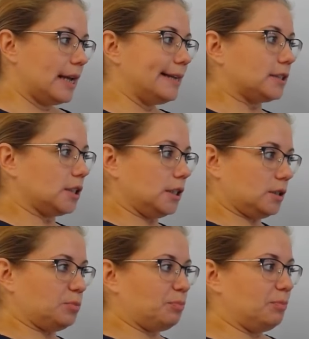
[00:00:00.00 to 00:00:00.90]
and it
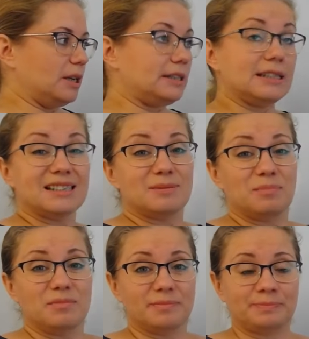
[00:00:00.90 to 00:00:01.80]
is
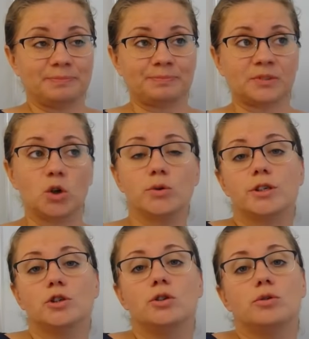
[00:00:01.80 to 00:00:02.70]
used
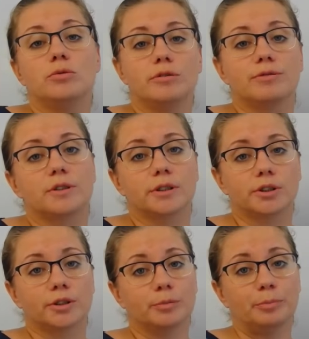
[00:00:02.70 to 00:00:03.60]
in two
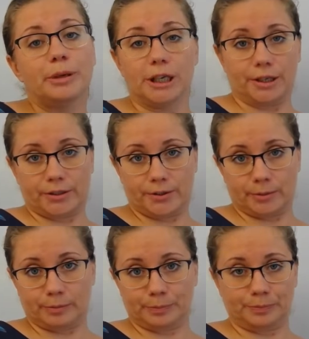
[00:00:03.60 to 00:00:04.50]
different meanings.
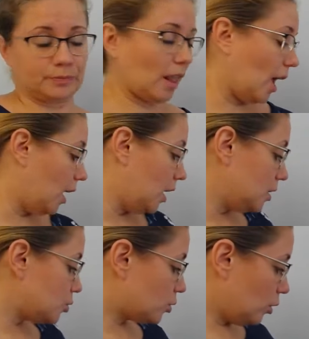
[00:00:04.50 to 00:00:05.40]

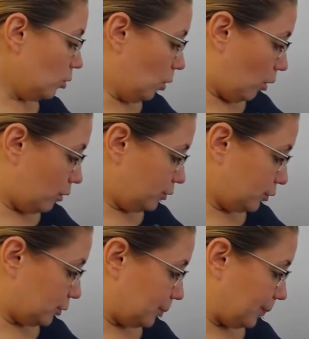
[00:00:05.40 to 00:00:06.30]
To go
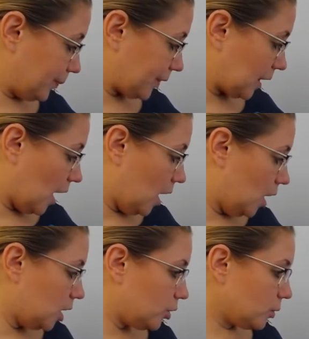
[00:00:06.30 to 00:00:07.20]
off,
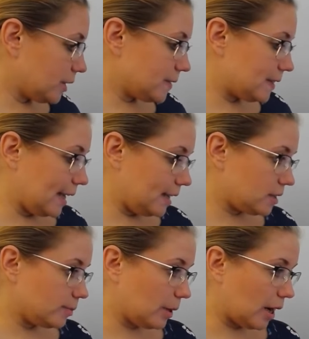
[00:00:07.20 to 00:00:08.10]
you can say it
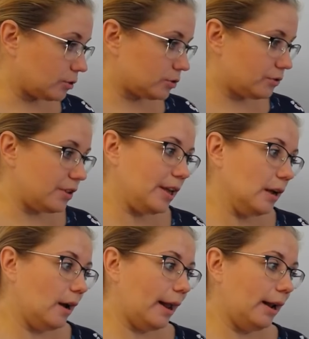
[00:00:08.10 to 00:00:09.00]
about the
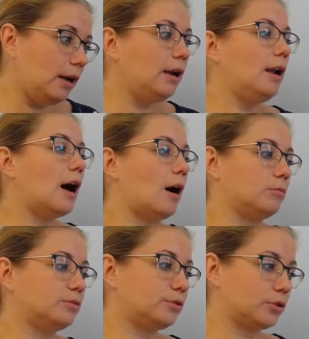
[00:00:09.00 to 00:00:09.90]

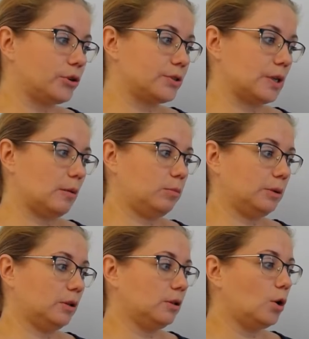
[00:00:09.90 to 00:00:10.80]
alarm, for
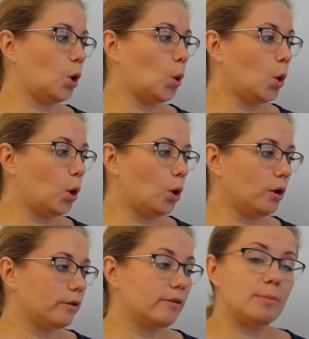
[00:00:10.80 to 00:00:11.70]
example,
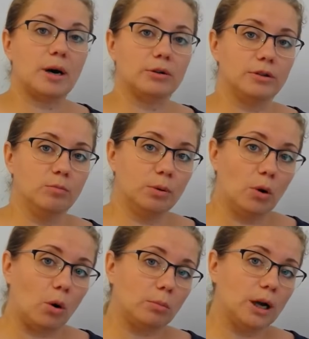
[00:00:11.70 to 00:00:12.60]
or about the
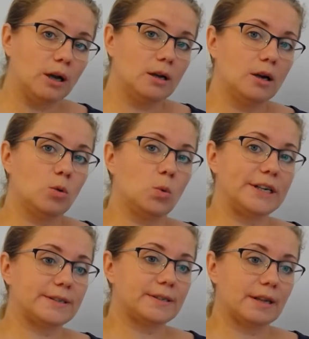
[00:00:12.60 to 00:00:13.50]
bomb,
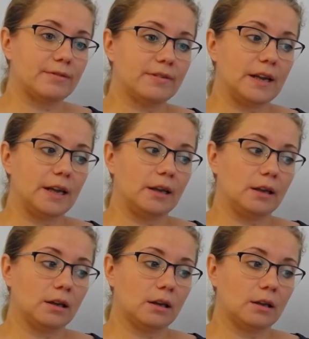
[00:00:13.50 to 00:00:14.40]
when
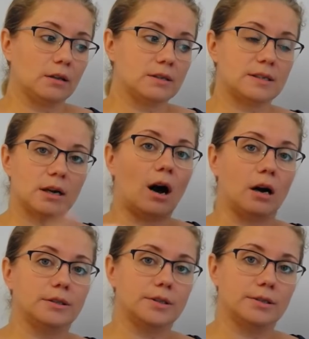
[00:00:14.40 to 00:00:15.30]
something
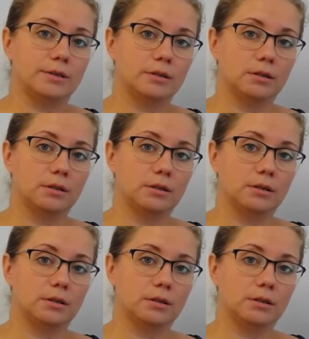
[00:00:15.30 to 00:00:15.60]
starts